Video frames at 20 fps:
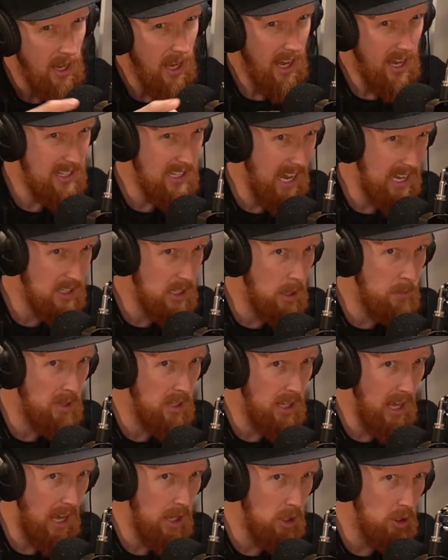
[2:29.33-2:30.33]
Is that
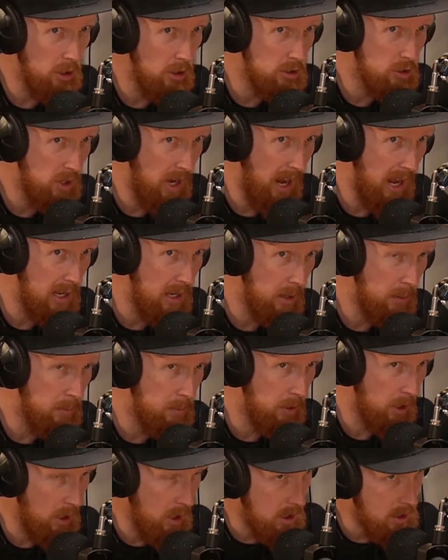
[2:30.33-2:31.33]
something that you're trying to
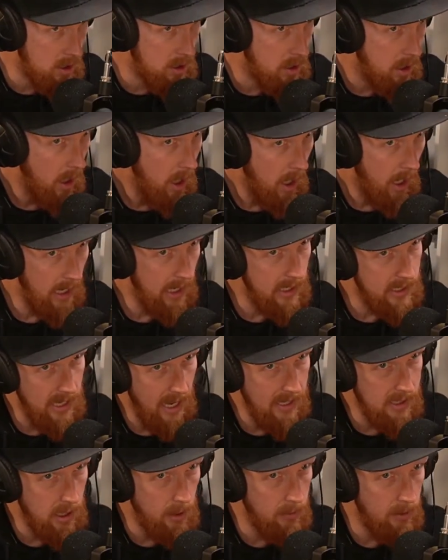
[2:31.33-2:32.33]
push? Like, is
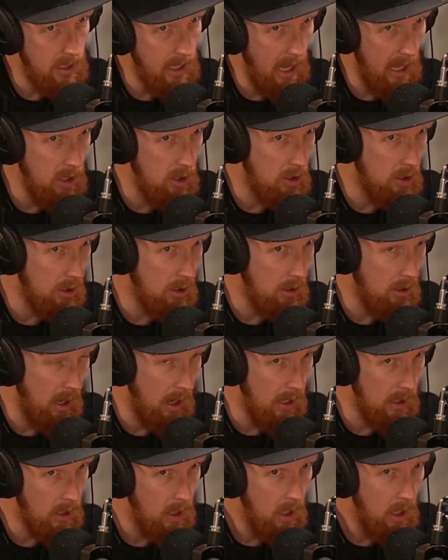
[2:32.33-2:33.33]
that something that you're
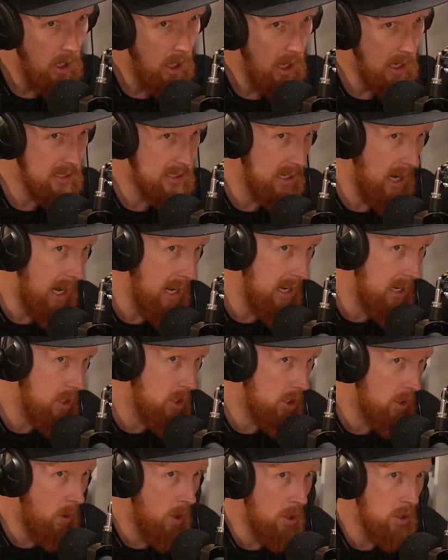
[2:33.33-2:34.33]
like excited to
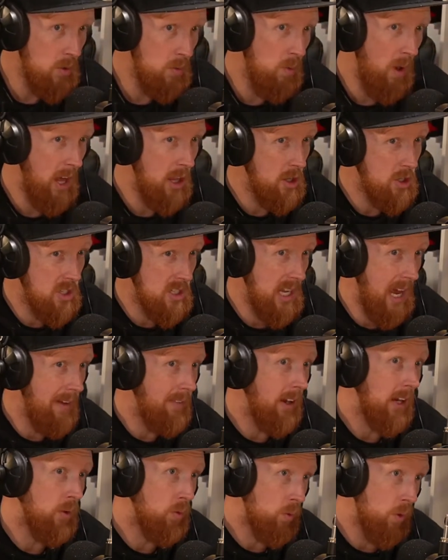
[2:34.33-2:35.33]
do, or you rather just have
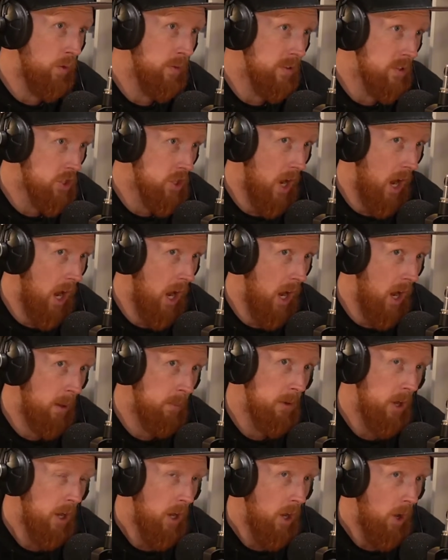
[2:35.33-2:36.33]
like a roofing
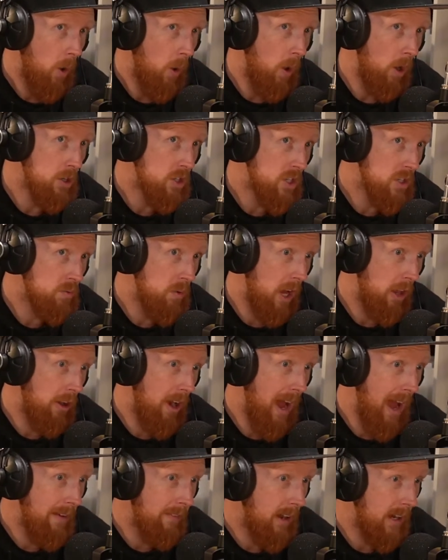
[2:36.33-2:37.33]
job, or just rather
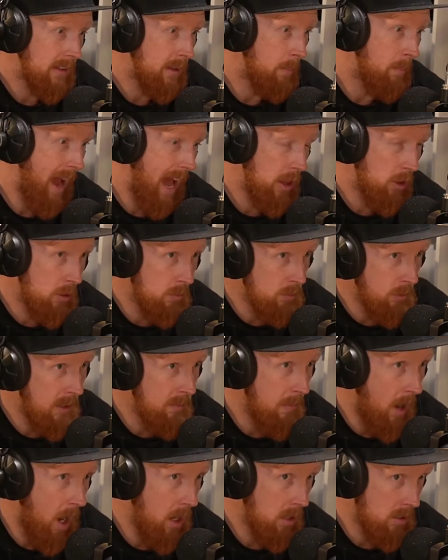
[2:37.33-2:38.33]
have like the bathroom
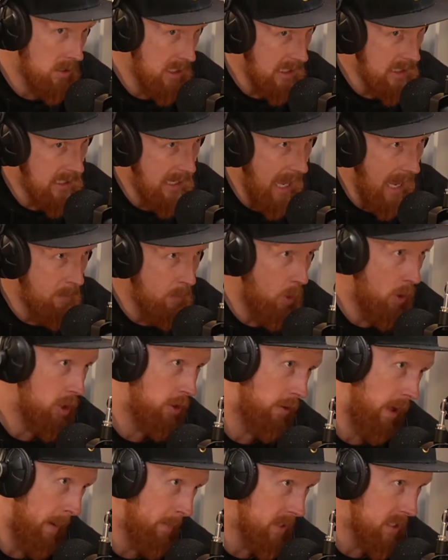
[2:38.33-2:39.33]
remodels? Is that more
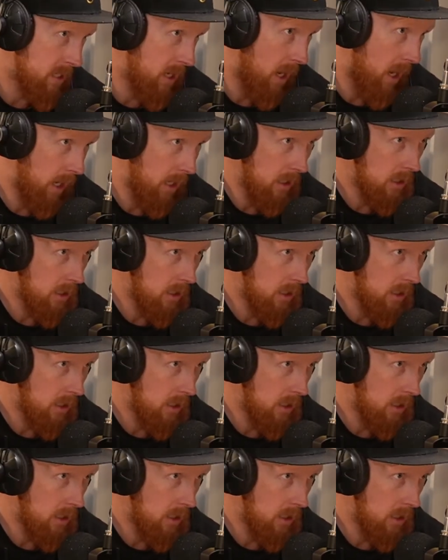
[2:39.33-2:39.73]
your appetite?